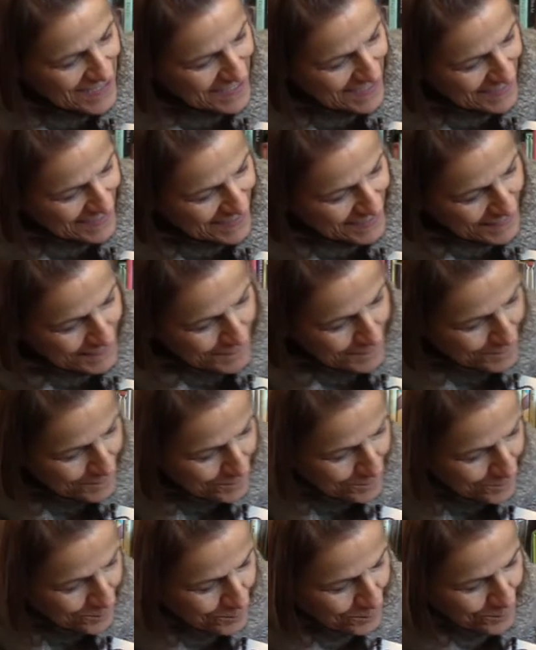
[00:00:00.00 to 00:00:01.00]

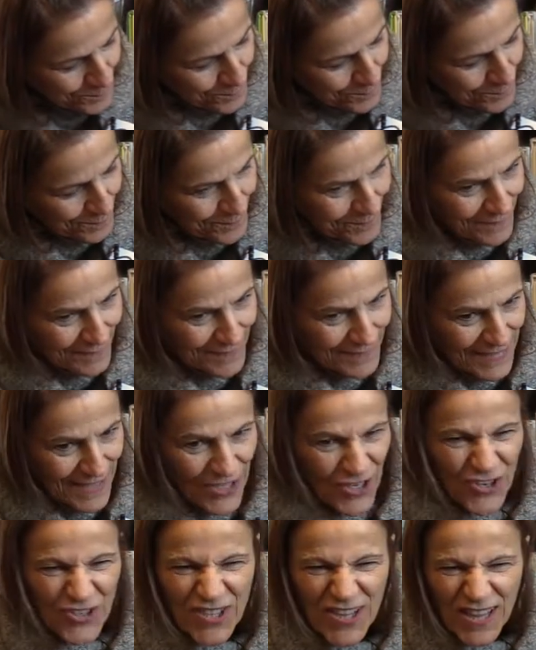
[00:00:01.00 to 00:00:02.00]

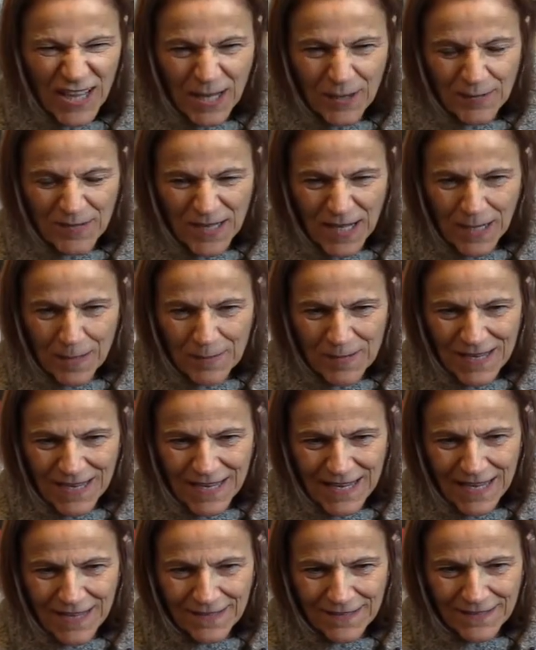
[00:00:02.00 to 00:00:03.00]
Did you think it was going to be a
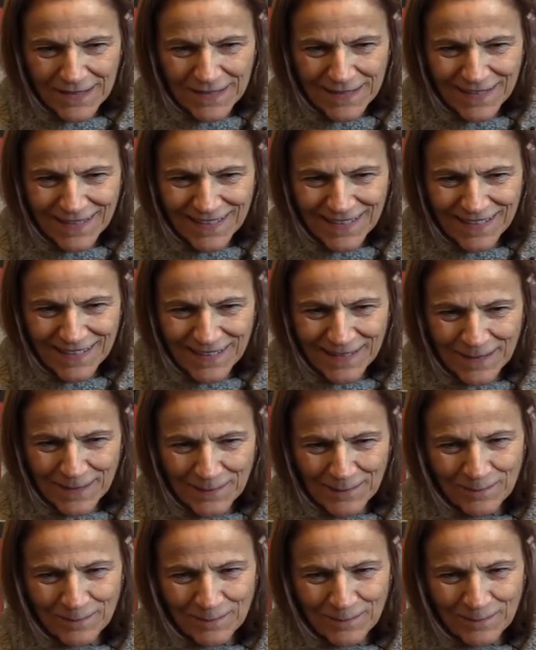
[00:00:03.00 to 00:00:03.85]
kiss? No.